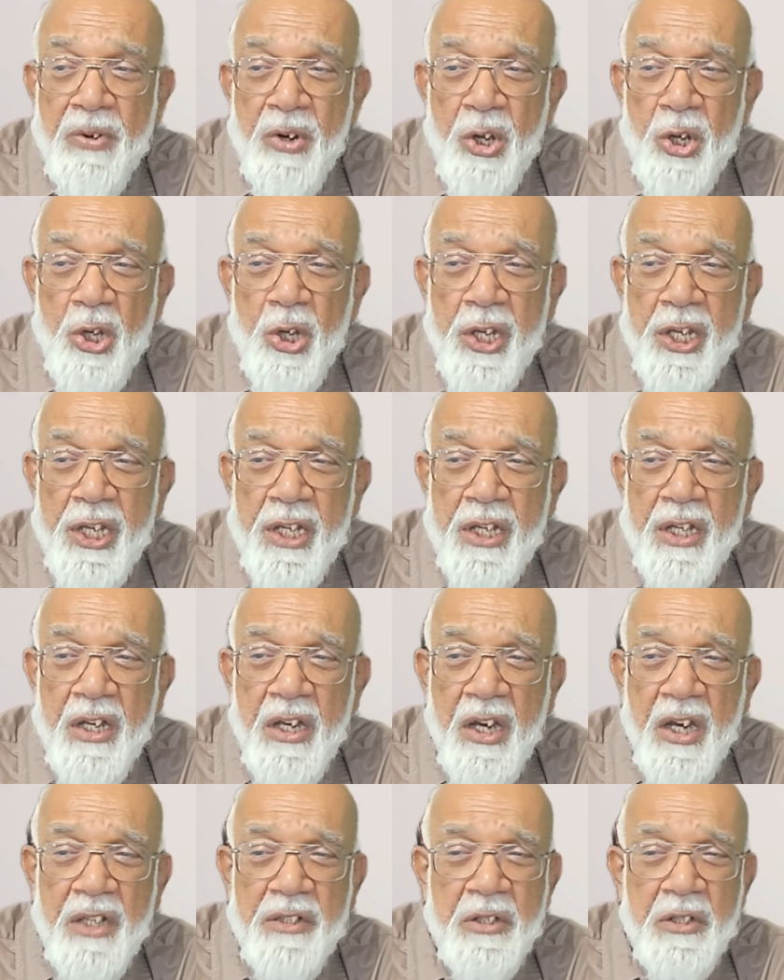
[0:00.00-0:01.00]

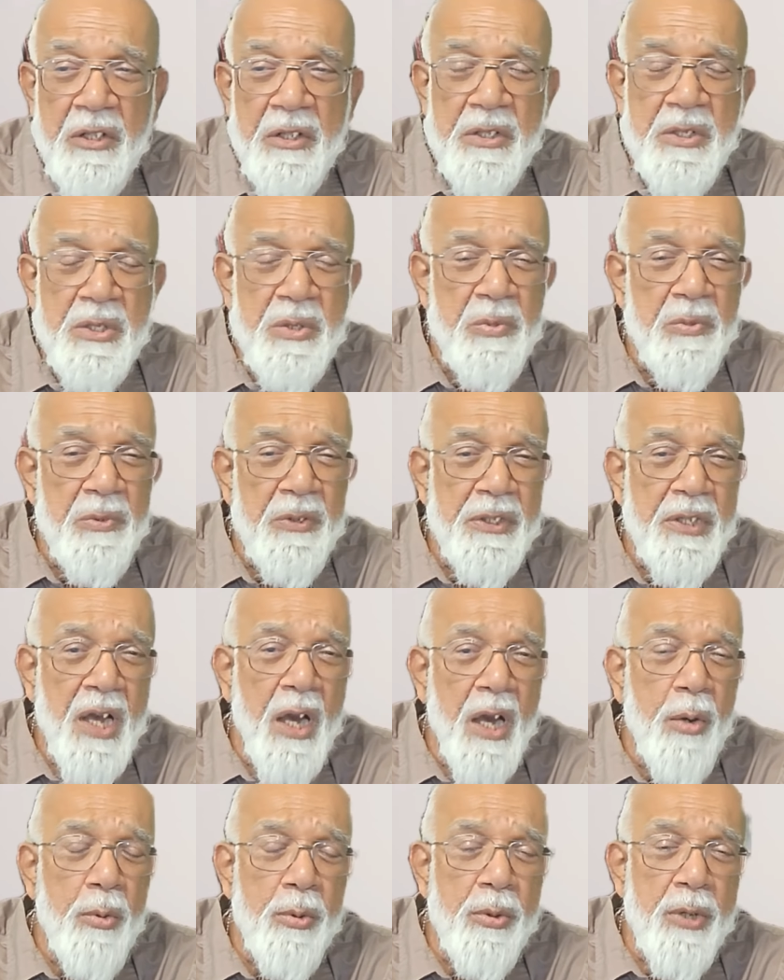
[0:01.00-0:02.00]
following others
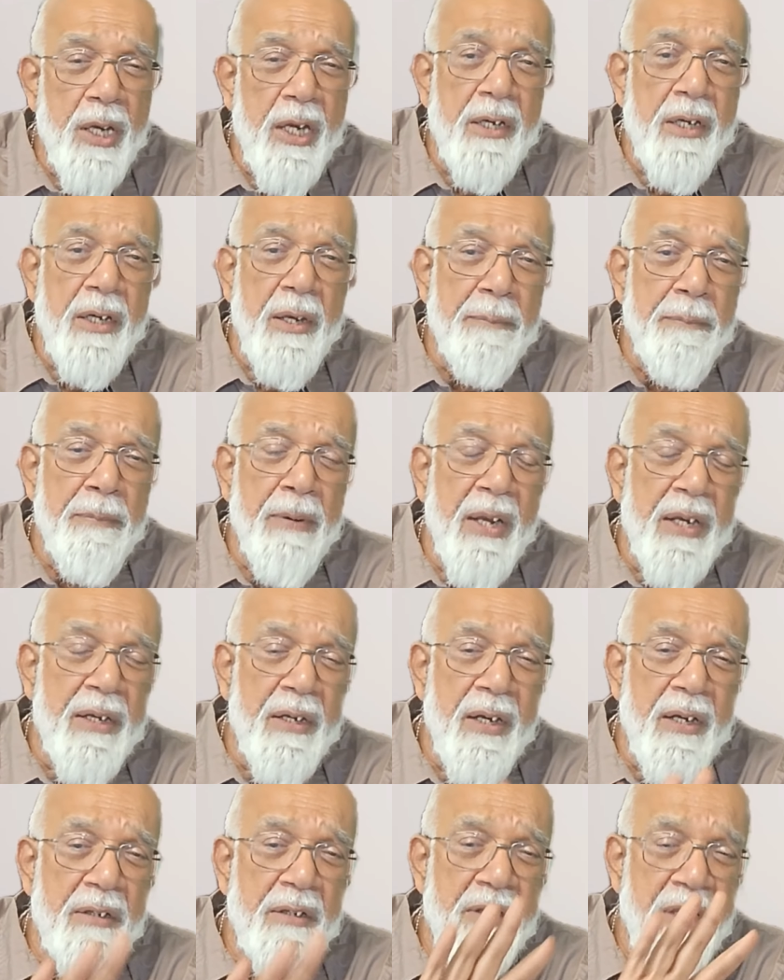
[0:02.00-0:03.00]
without
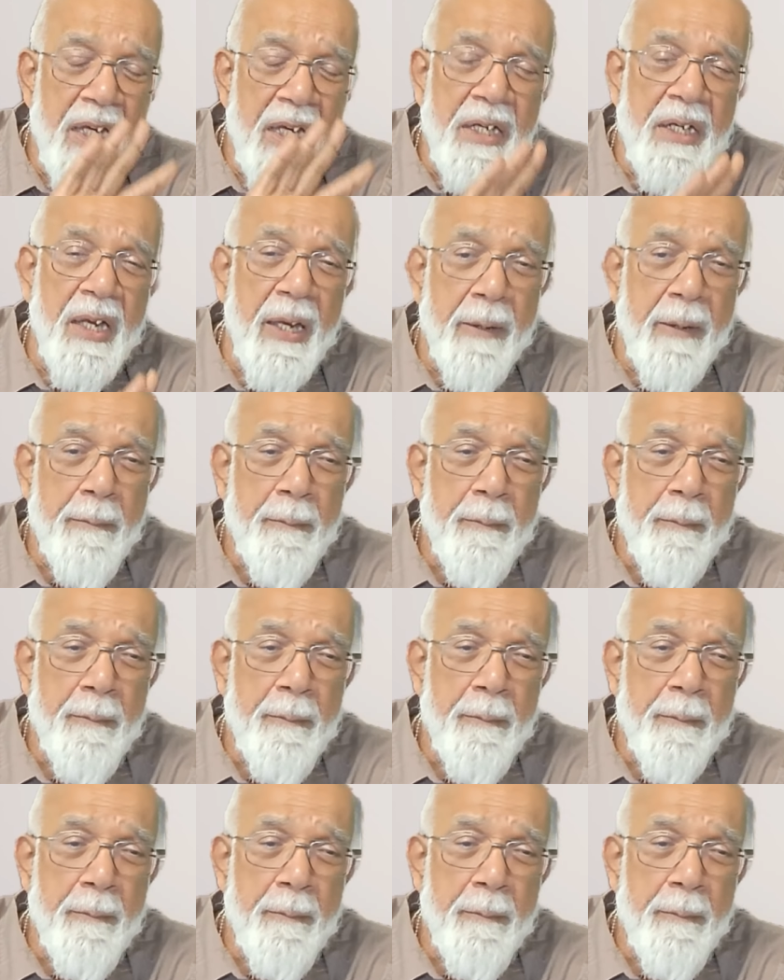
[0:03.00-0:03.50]
independent thinking.